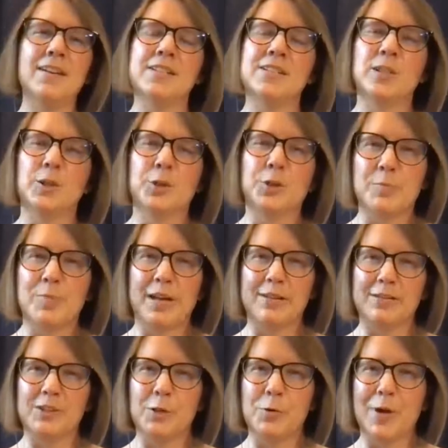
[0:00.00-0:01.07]
to learn about
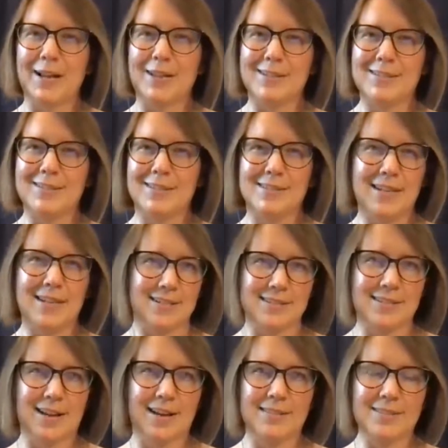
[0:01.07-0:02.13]
UX and data
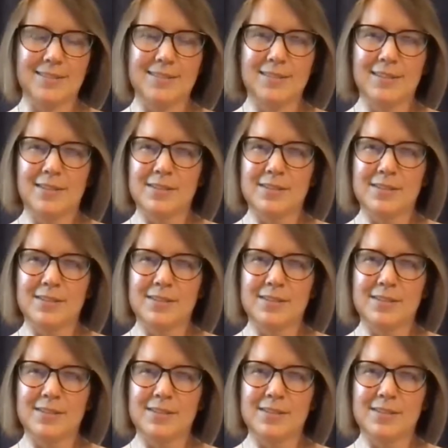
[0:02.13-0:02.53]
science.